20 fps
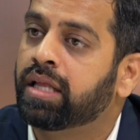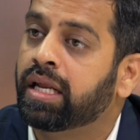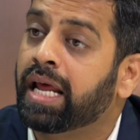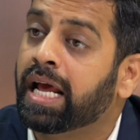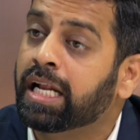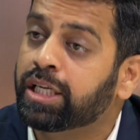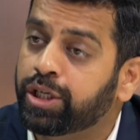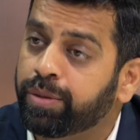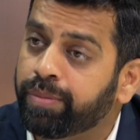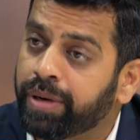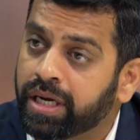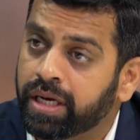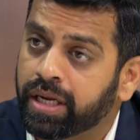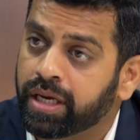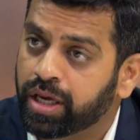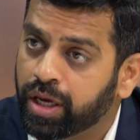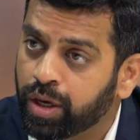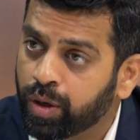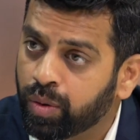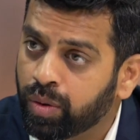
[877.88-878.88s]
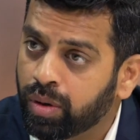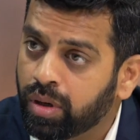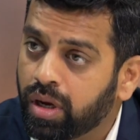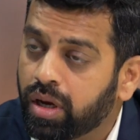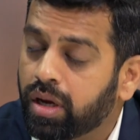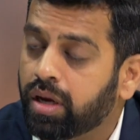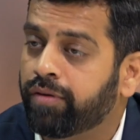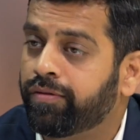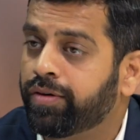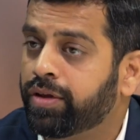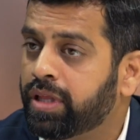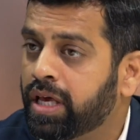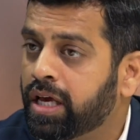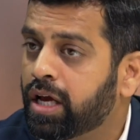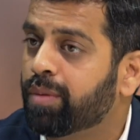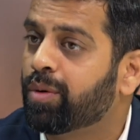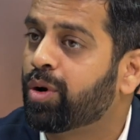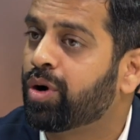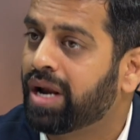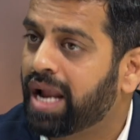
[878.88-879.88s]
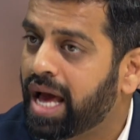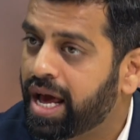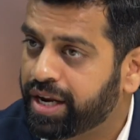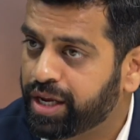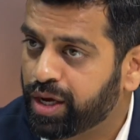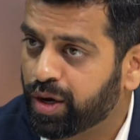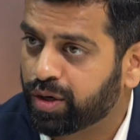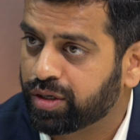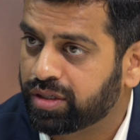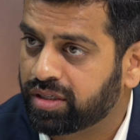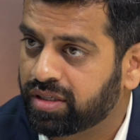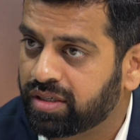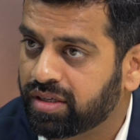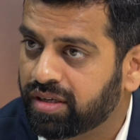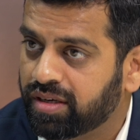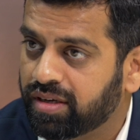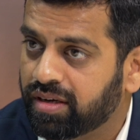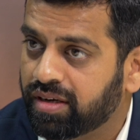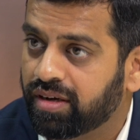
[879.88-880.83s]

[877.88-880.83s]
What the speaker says: Then LGBTQ. If you think about Larios